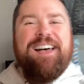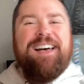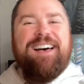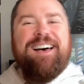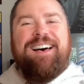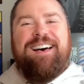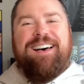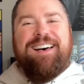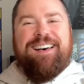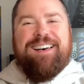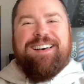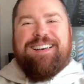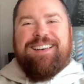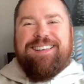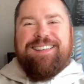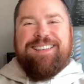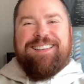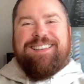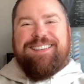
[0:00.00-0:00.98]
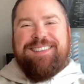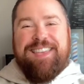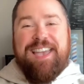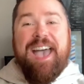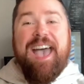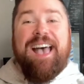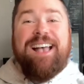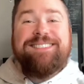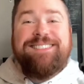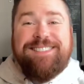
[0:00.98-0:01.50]
uh,
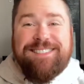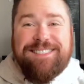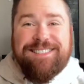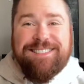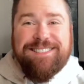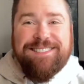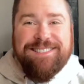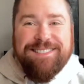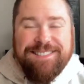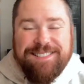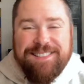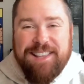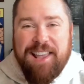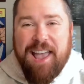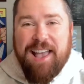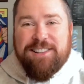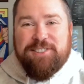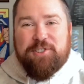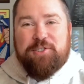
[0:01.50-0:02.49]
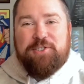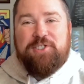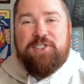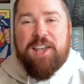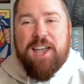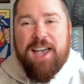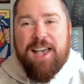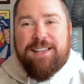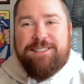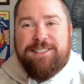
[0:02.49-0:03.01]
yes! The answer is
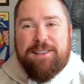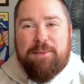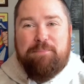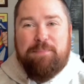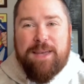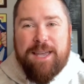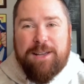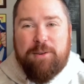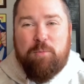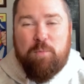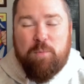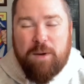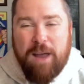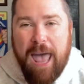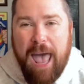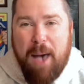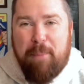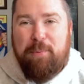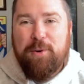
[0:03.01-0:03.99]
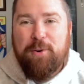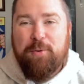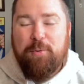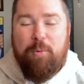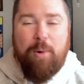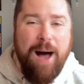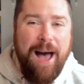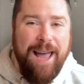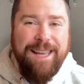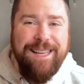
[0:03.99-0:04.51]
yes. A big capital
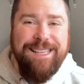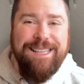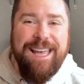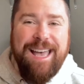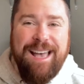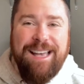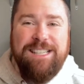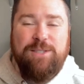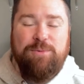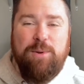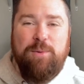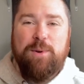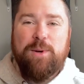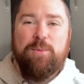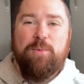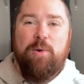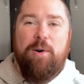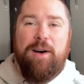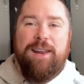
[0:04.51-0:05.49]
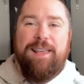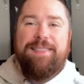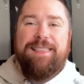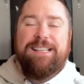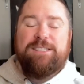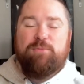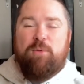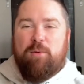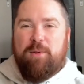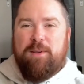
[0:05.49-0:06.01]
Y-E-S, we would want it.
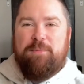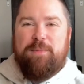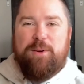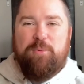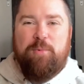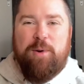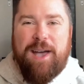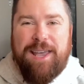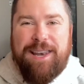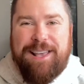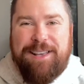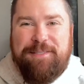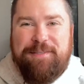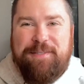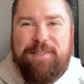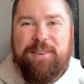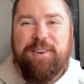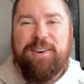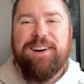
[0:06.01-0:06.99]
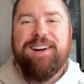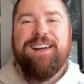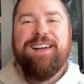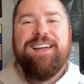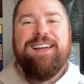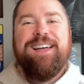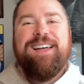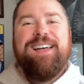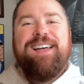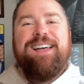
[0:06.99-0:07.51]
That's what we've been waiting for.
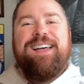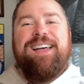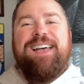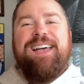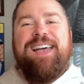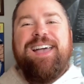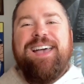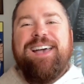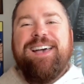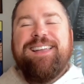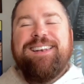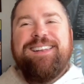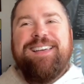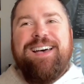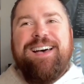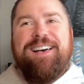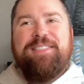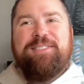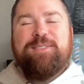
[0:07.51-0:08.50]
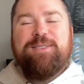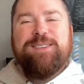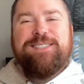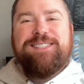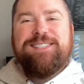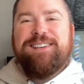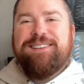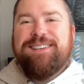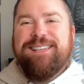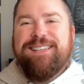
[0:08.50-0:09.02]
And uh, through a
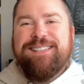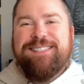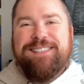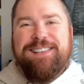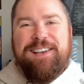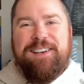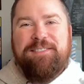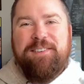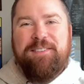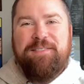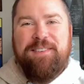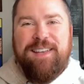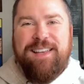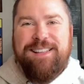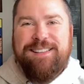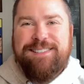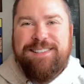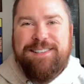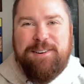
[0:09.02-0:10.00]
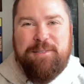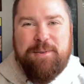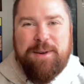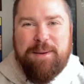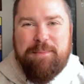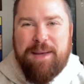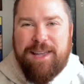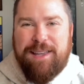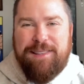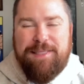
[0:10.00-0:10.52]
series of events
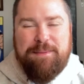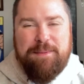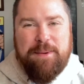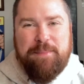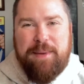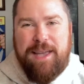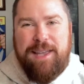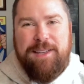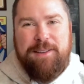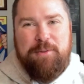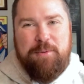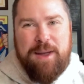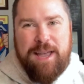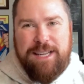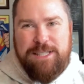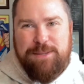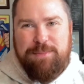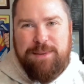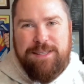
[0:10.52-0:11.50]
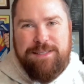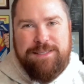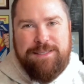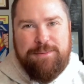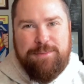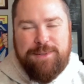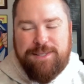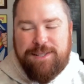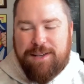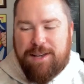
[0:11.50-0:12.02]
and making them making arrangements,
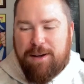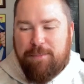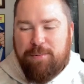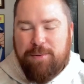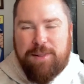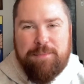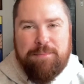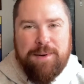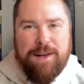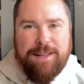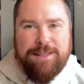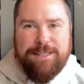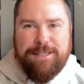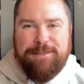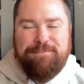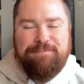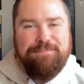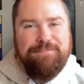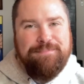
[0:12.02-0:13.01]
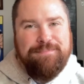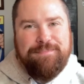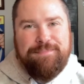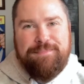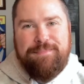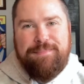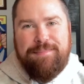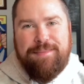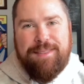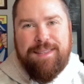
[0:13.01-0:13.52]
it was a couple of months.
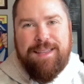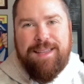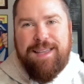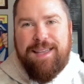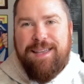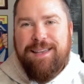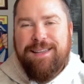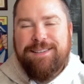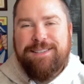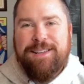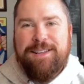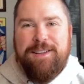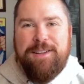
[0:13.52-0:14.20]
And